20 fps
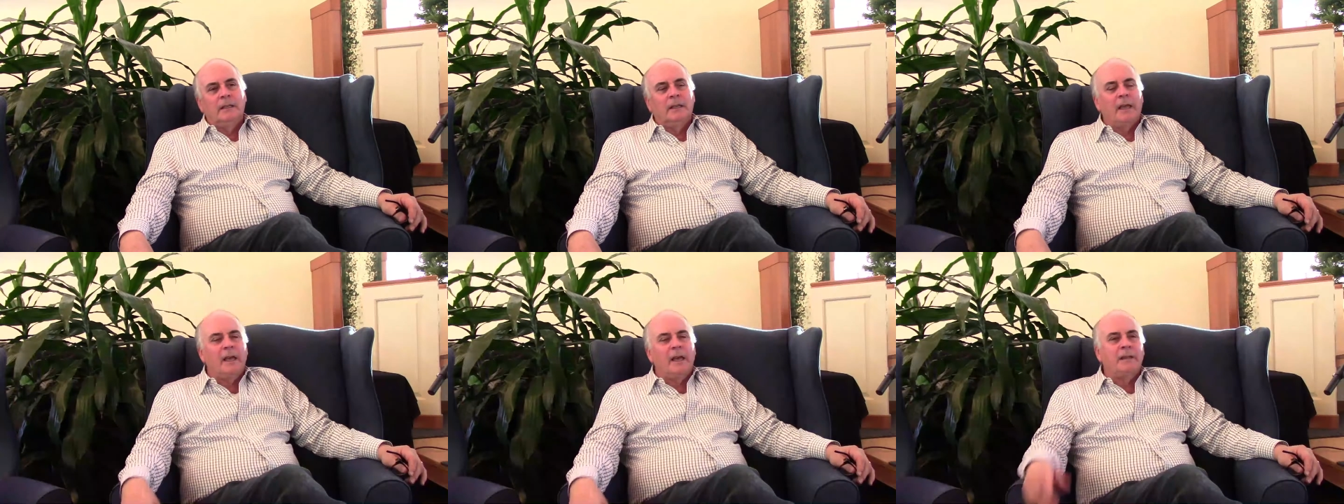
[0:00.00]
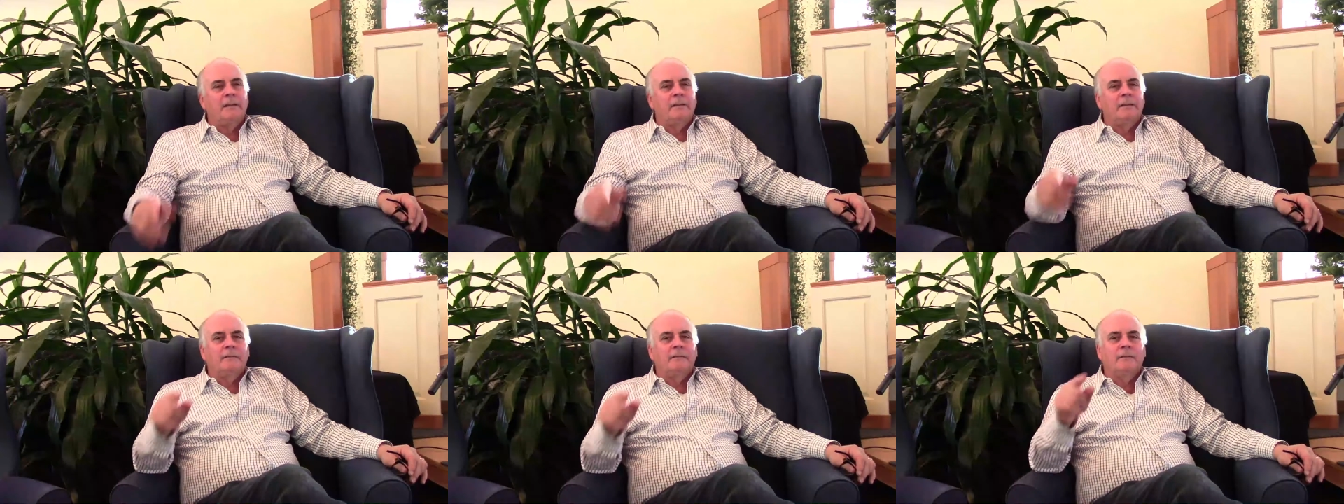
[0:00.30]

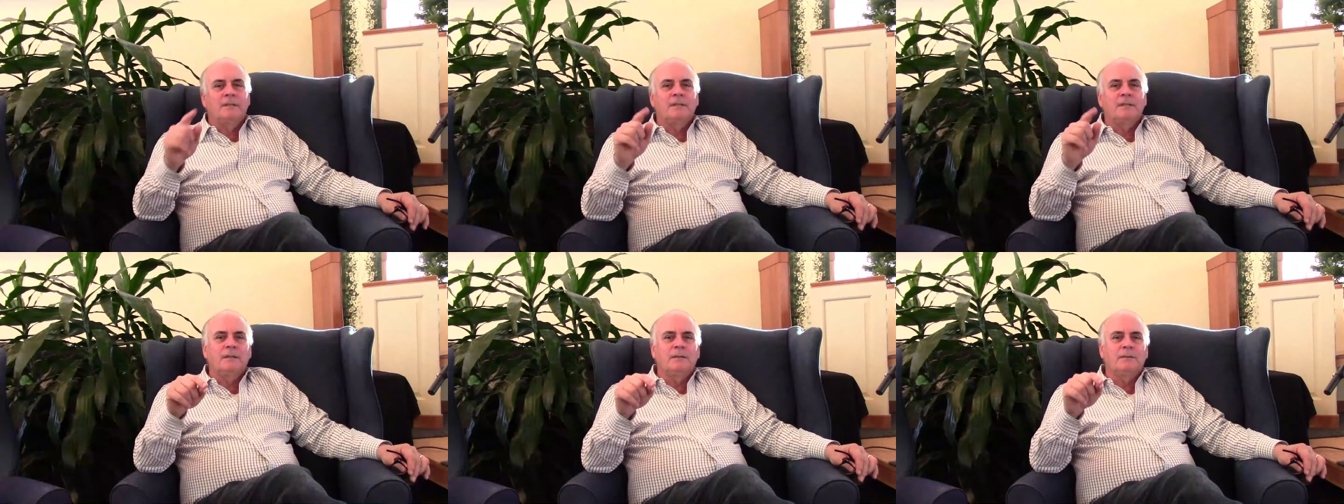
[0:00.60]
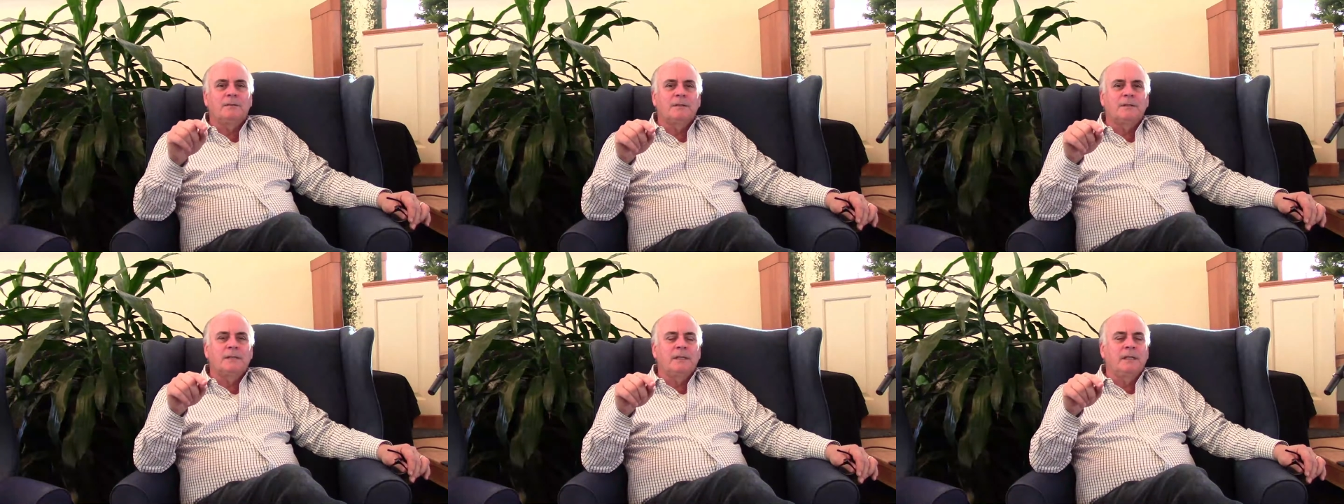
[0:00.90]
And what's
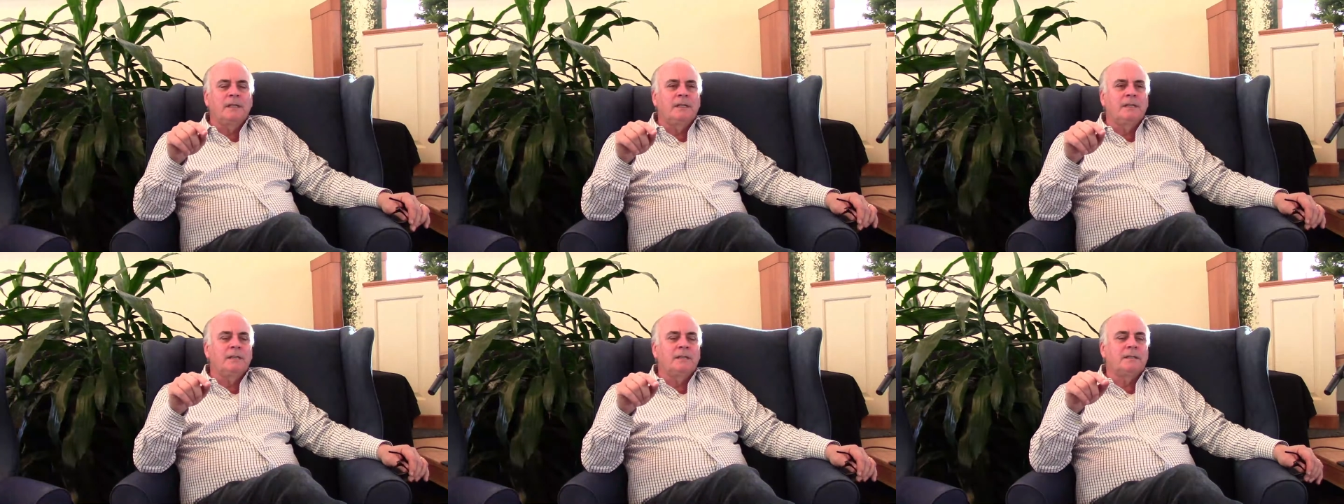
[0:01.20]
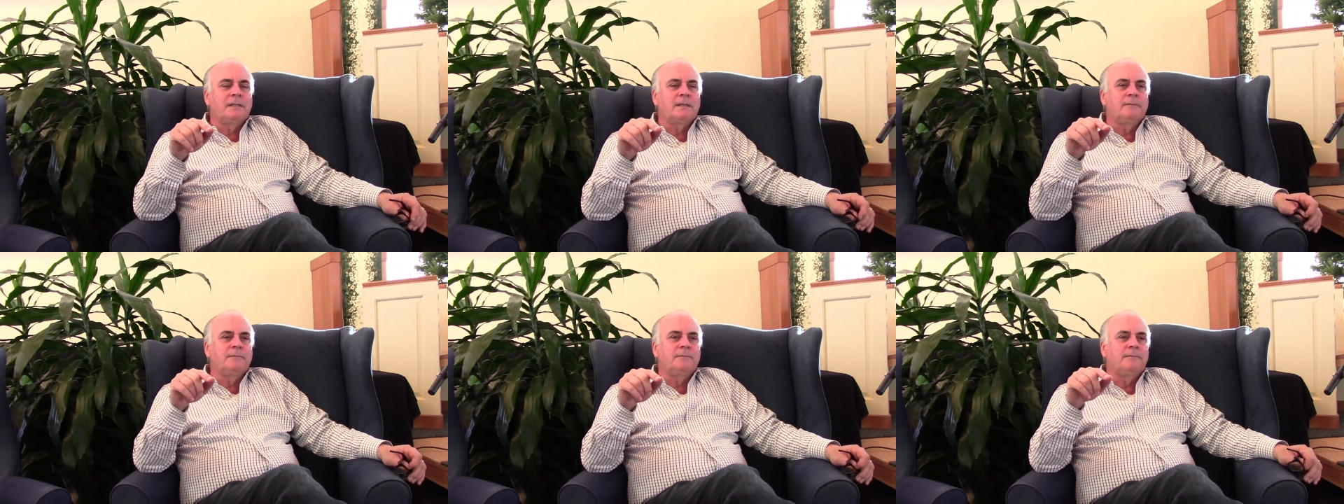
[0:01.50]
interesting
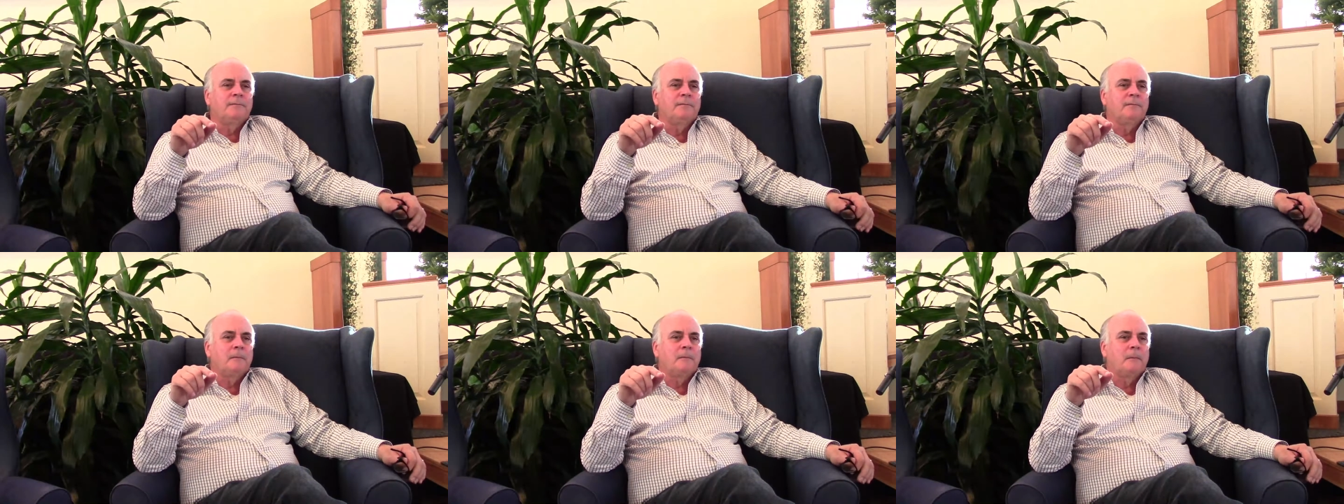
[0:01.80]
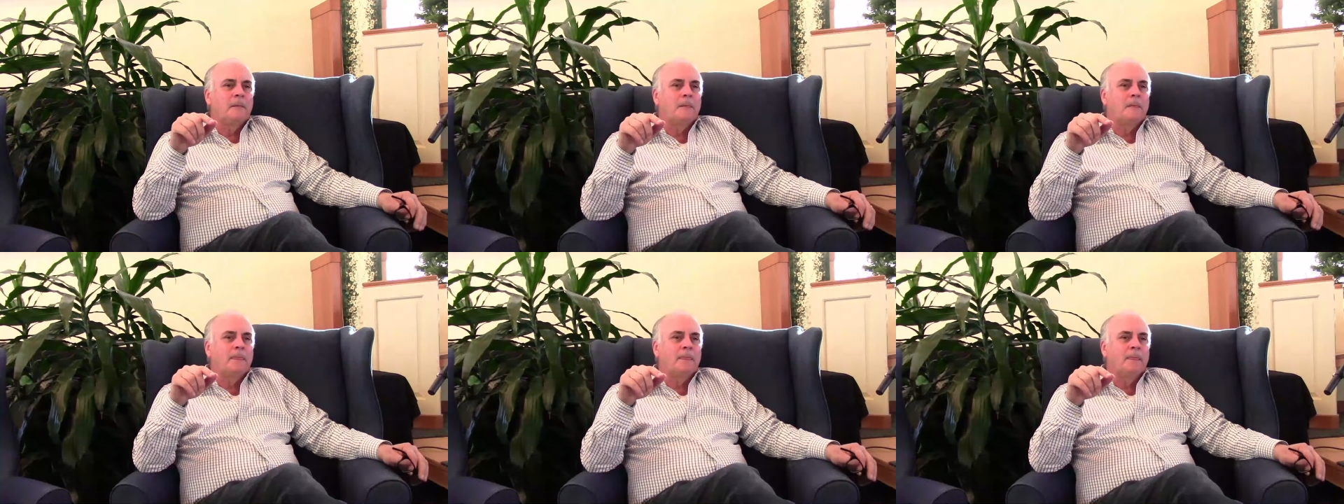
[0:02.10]
is,
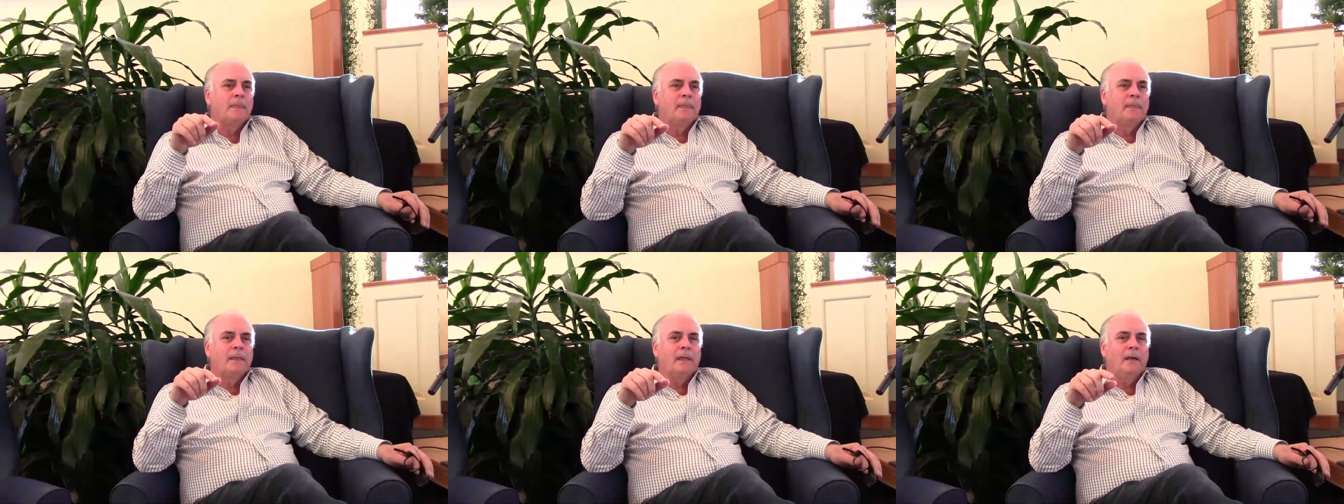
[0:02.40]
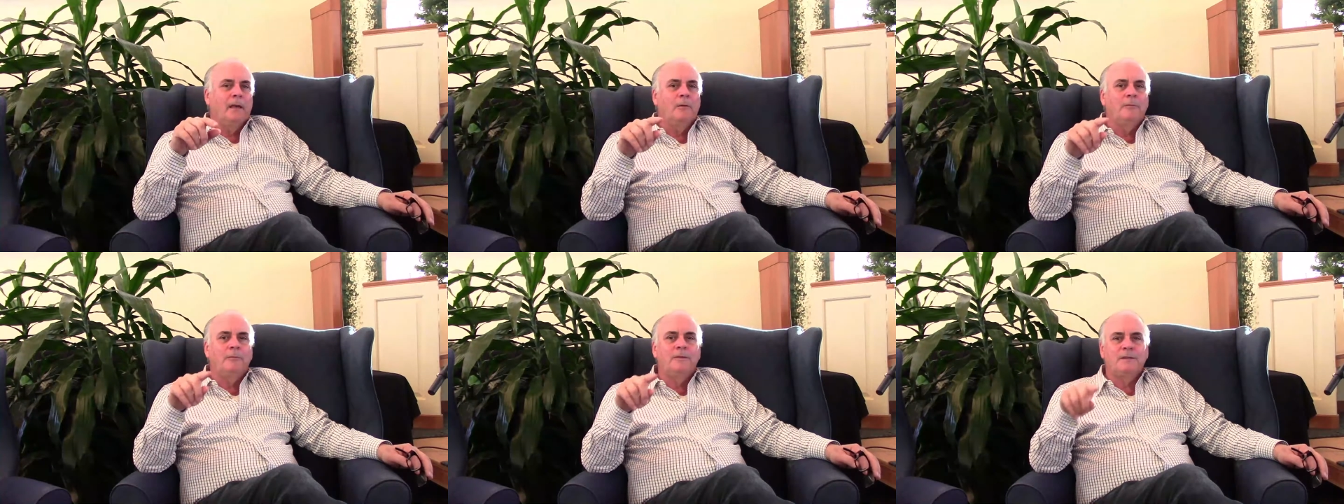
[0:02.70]

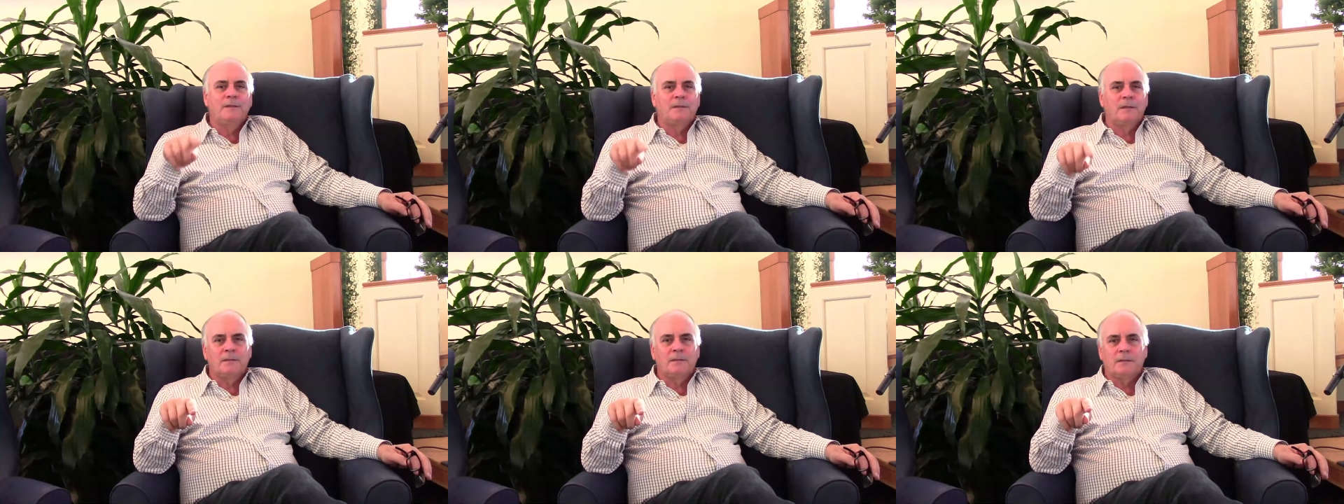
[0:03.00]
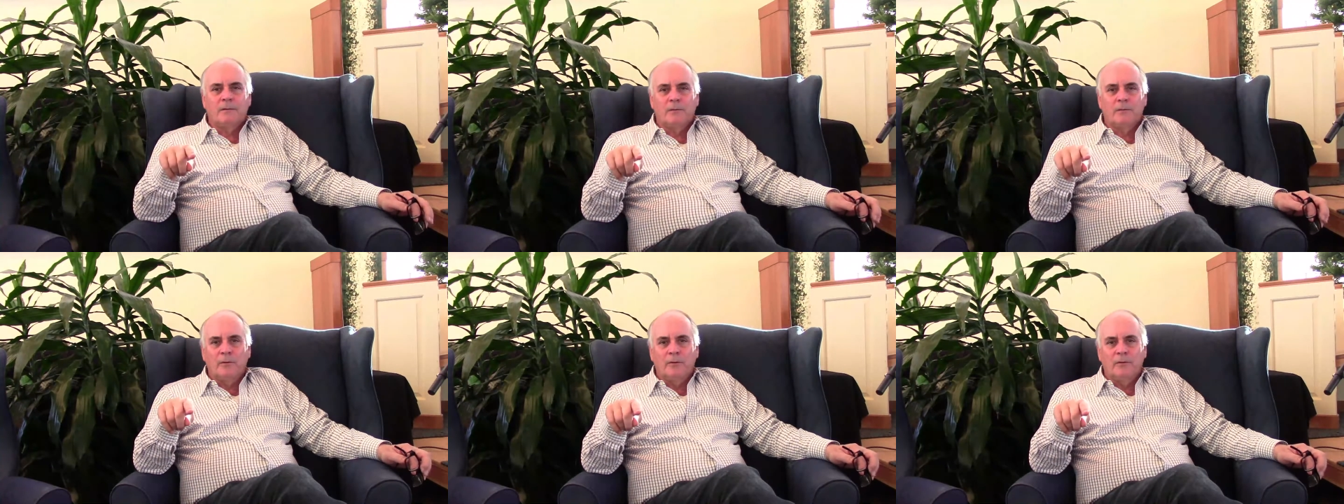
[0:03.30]
I hope this
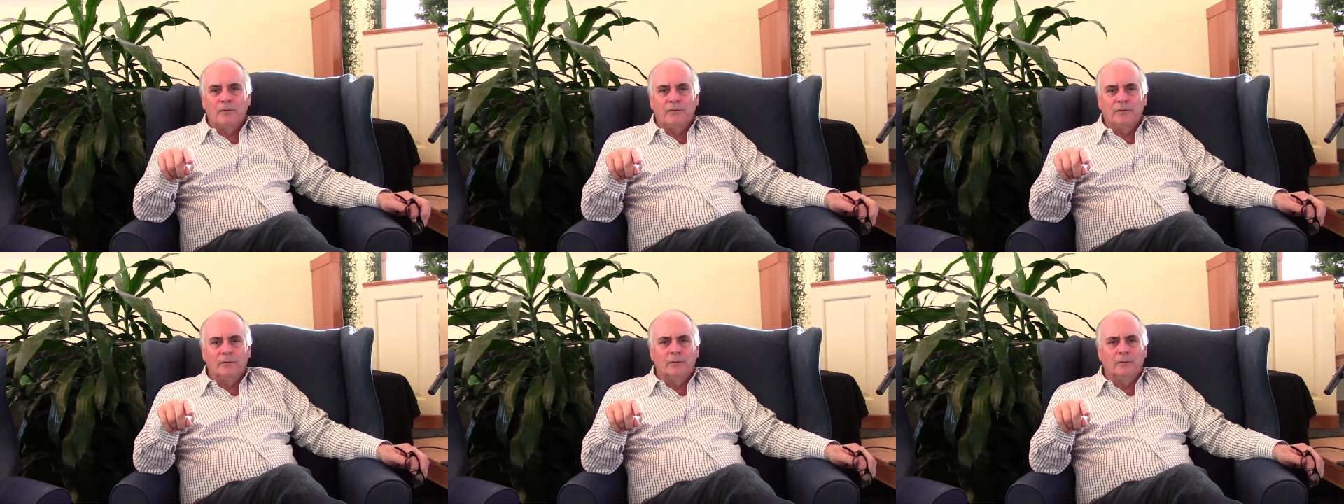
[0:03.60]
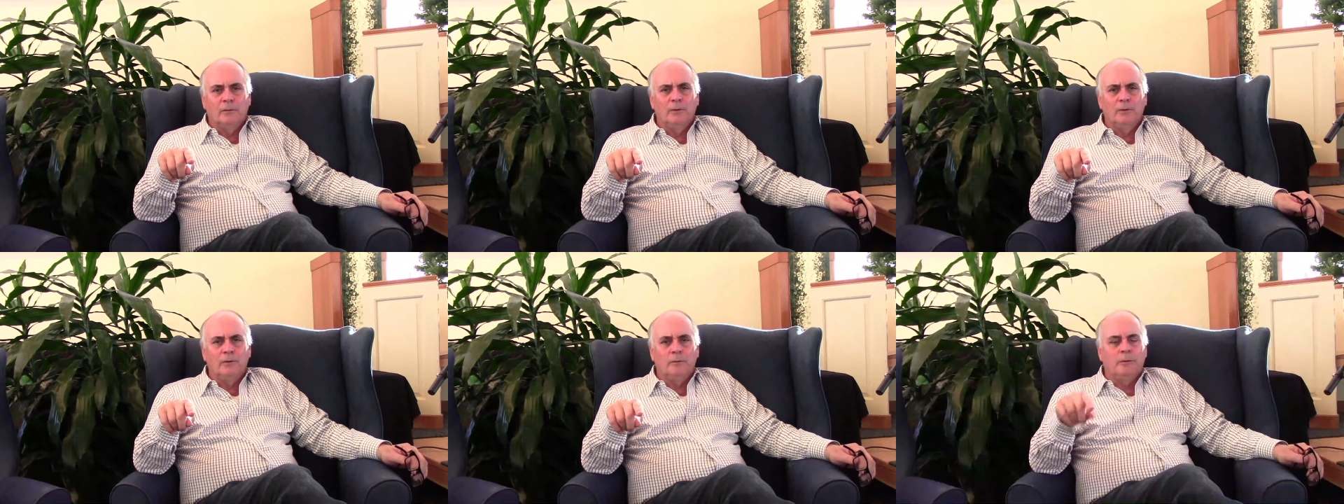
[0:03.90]
doesn't throw you for a
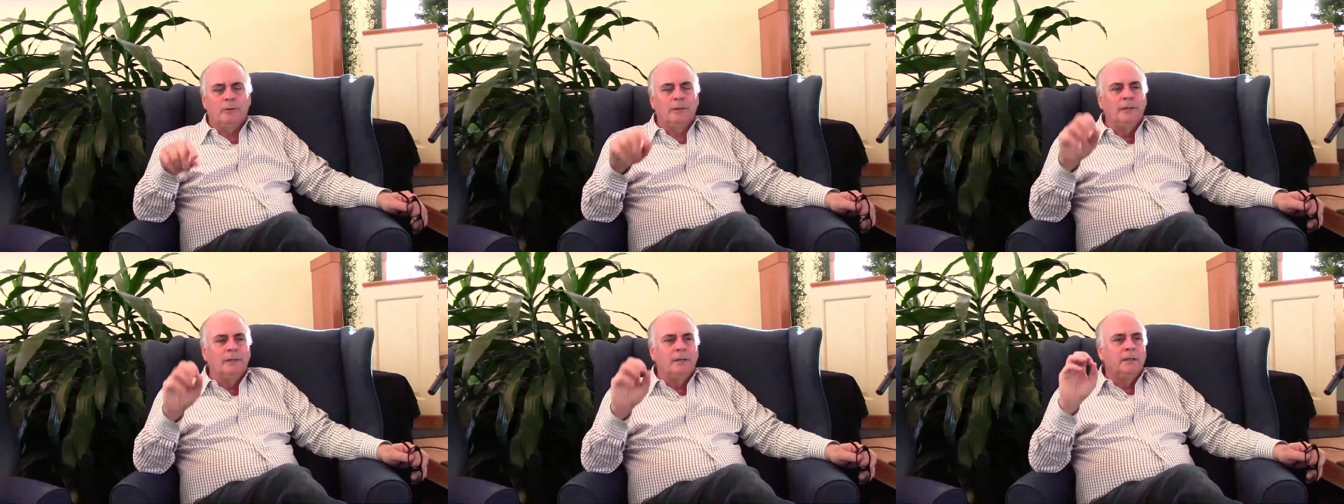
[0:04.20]
loop,